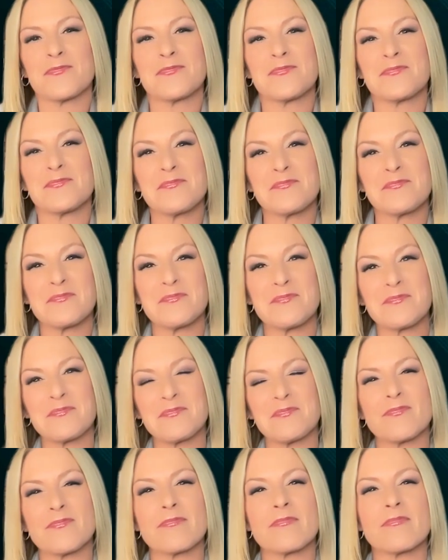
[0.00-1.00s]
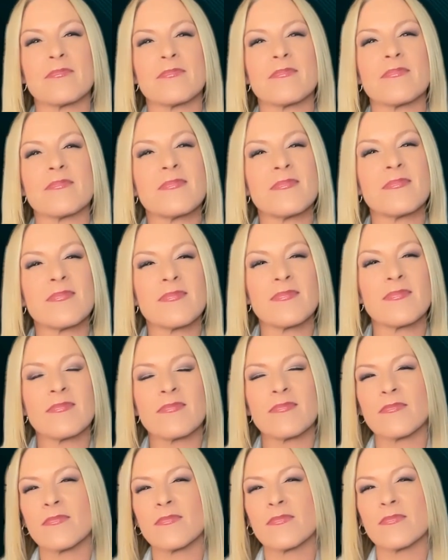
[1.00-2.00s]

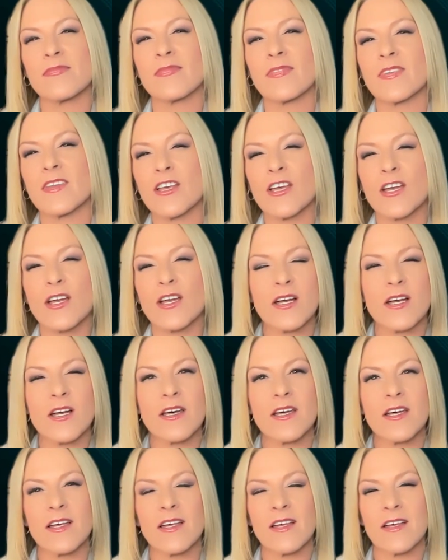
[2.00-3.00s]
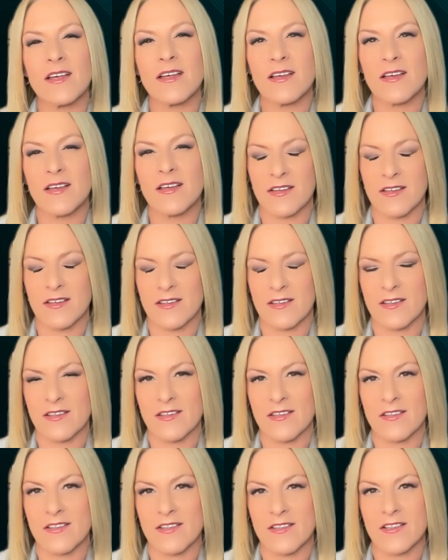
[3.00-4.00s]

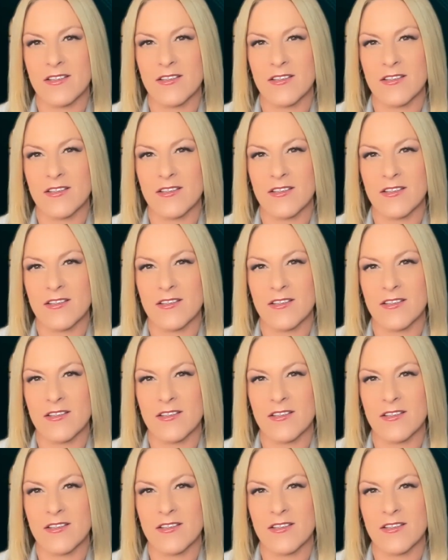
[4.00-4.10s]
The person shown says nothing.